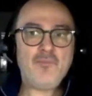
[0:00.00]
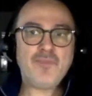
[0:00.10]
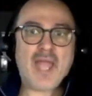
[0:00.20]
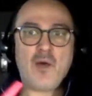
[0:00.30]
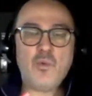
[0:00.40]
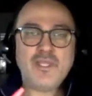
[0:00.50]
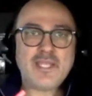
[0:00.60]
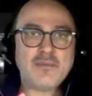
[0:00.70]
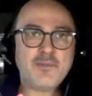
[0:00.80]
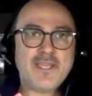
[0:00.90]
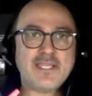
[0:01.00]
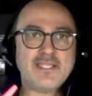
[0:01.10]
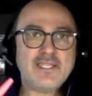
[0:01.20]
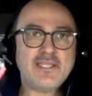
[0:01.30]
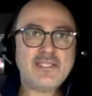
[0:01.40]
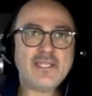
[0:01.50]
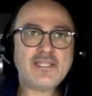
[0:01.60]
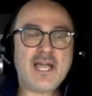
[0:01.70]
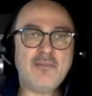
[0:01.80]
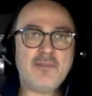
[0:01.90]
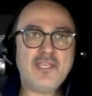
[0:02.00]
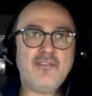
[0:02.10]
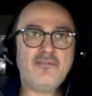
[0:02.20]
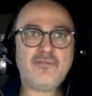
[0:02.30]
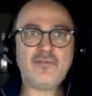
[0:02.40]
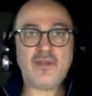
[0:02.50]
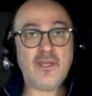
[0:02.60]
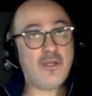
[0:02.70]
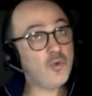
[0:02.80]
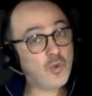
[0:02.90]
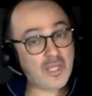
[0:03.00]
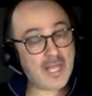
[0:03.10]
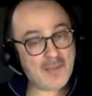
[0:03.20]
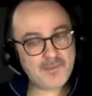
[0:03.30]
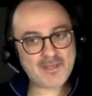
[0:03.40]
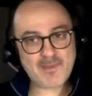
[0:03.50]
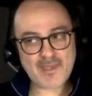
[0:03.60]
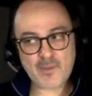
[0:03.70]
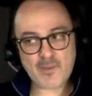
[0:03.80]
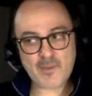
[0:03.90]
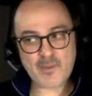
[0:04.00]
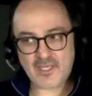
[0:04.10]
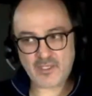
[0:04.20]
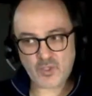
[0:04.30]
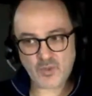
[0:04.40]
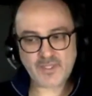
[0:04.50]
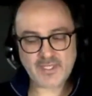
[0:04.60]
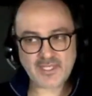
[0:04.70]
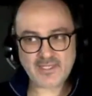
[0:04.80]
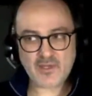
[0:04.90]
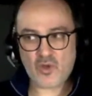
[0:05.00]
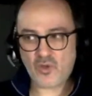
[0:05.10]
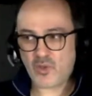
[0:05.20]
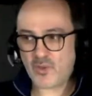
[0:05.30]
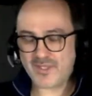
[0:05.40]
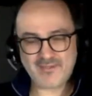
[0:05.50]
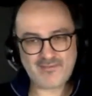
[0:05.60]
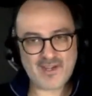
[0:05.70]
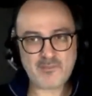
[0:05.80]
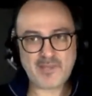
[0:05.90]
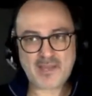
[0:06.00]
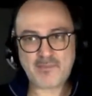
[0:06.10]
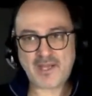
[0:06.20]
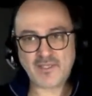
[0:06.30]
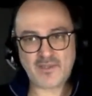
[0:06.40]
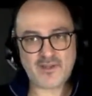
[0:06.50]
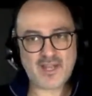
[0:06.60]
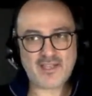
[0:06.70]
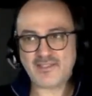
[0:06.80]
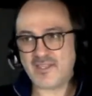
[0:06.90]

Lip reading: Now, when it comes to Bayesian statistics, I believe Google Optimize, by the way, uses it, although it's a very black box, so they're not